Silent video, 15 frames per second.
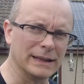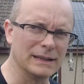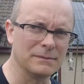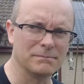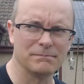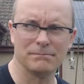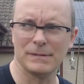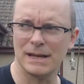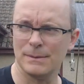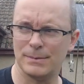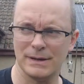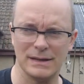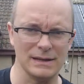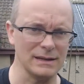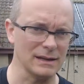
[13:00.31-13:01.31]
be,
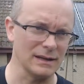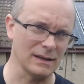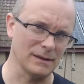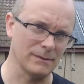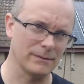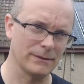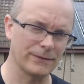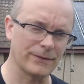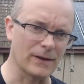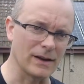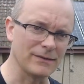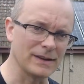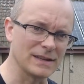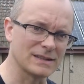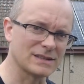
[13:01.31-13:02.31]
maybe uh,
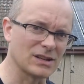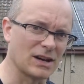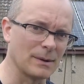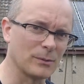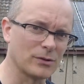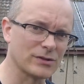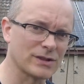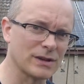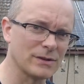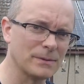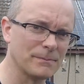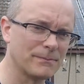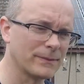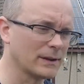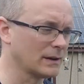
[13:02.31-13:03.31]
five years' time or so,
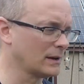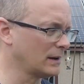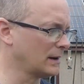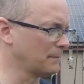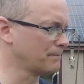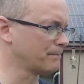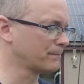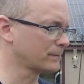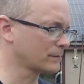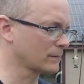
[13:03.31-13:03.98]
um,